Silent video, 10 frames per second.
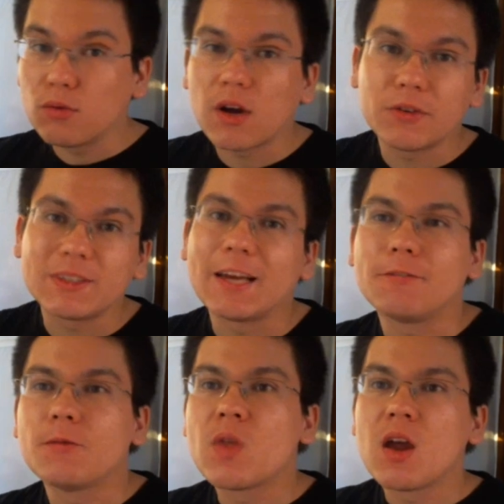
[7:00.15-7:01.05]
cover save.
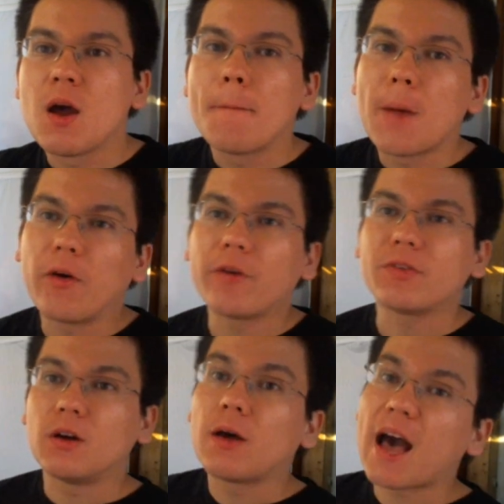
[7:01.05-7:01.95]

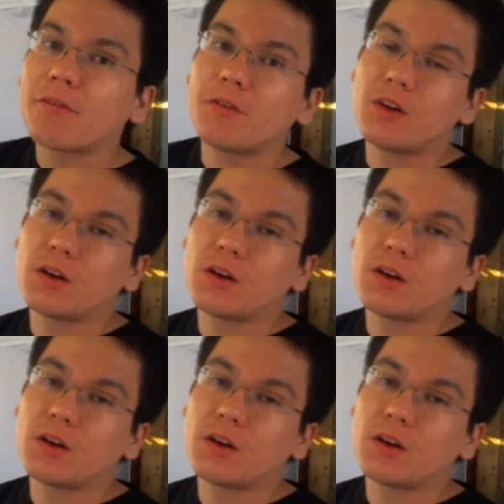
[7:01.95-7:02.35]
However, half